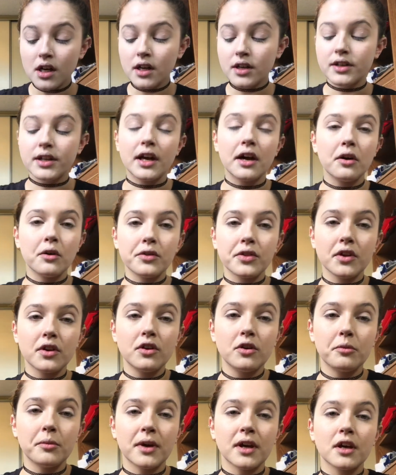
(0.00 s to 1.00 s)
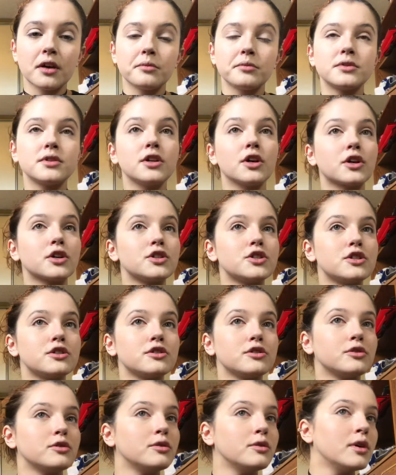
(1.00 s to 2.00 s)
Now with the no makeup look
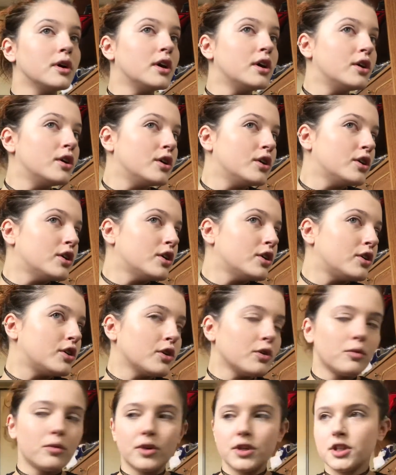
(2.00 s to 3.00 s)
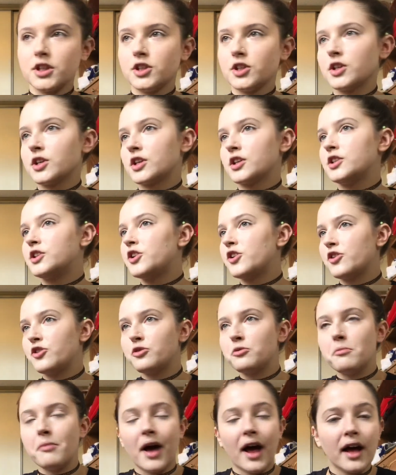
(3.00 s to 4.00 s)
too, you don't want to look too
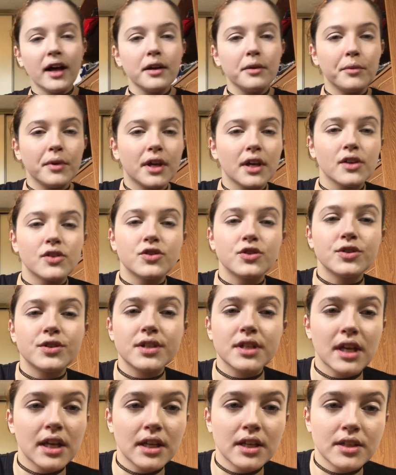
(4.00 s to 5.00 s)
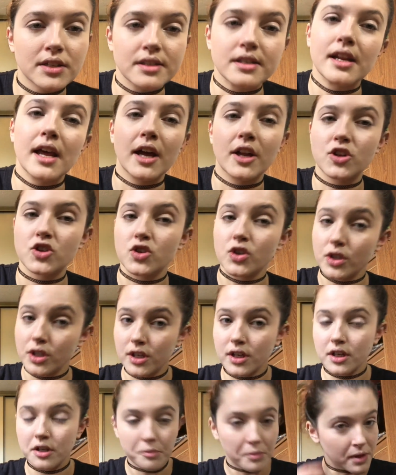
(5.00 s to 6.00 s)
matte because your skin is naturally
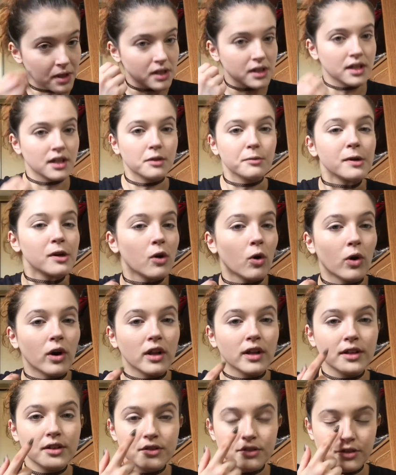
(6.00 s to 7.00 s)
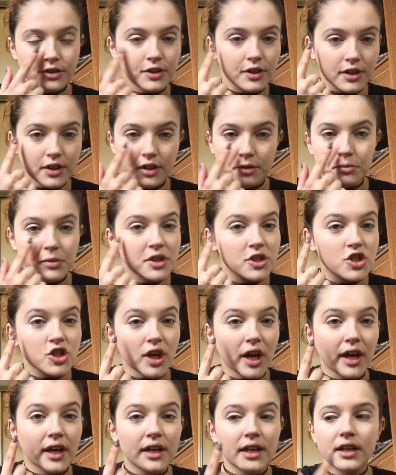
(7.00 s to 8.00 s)
going to be a little bit oily, so you're going to be
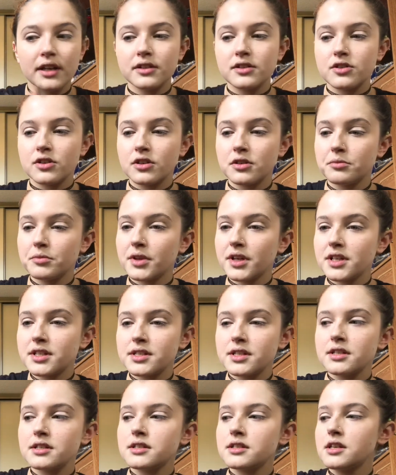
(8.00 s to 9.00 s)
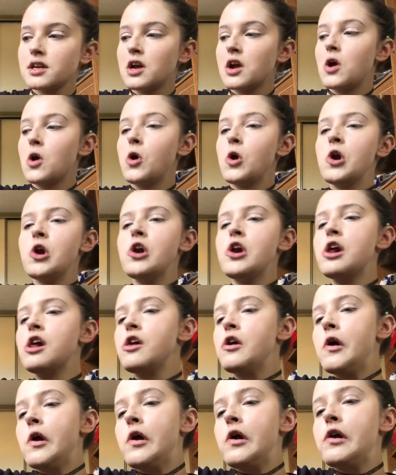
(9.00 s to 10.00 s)
shiny in certain places.
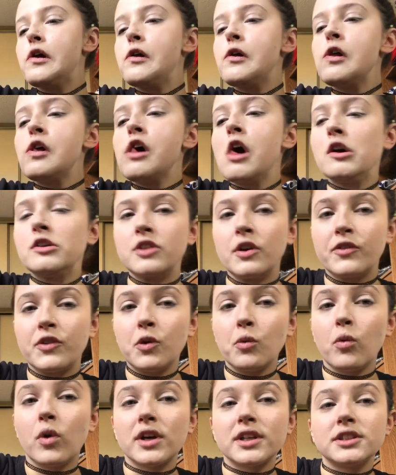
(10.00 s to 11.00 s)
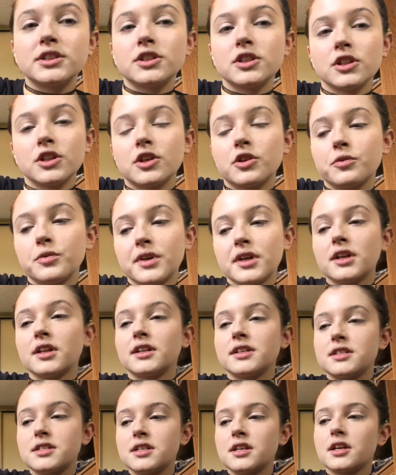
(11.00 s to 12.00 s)
So if you want it to look
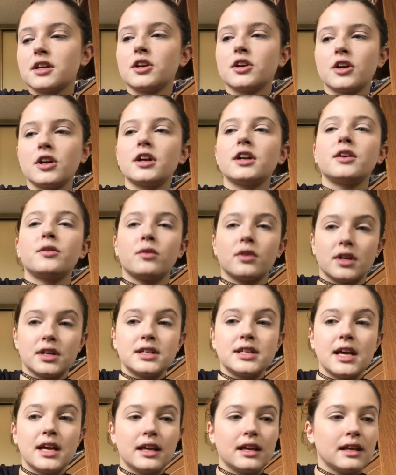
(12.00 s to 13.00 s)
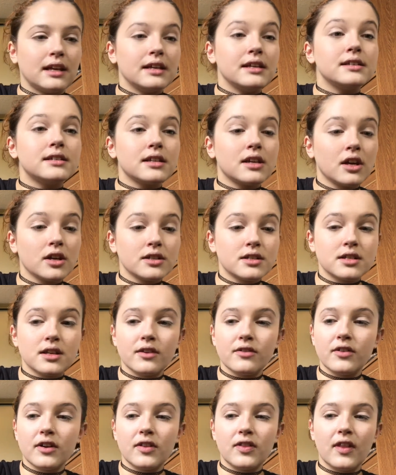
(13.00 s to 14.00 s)
realistic, you're going to want to take it easy on
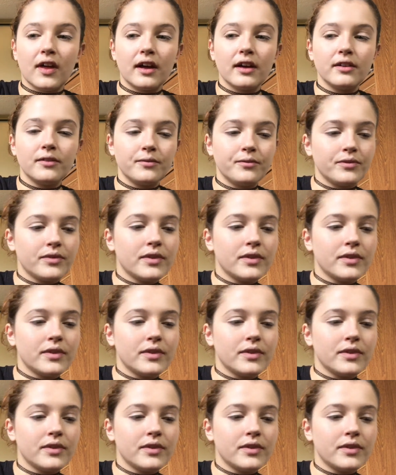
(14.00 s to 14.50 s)
stuff like that.